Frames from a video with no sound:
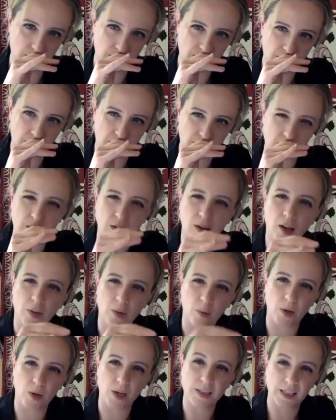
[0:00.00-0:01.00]
because
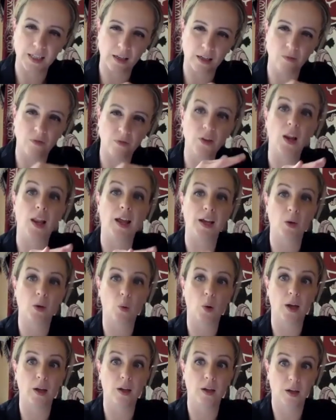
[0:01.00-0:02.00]
otherwise it can feel like
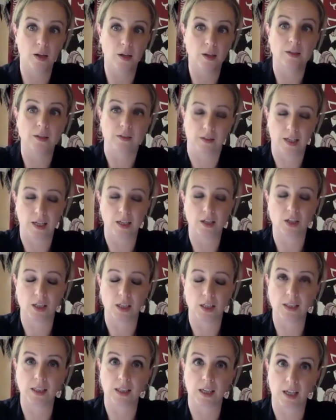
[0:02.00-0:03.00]
quite a hurdle
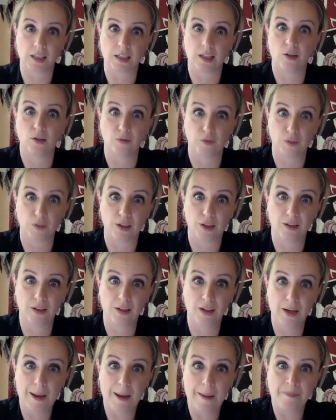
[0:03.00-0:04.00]
actually to get over
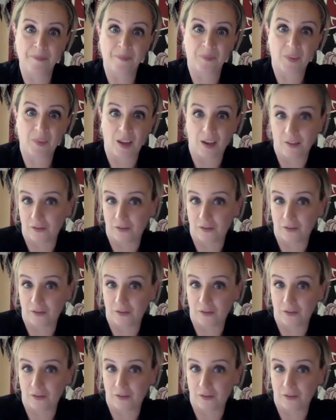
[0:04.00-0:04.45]
mm.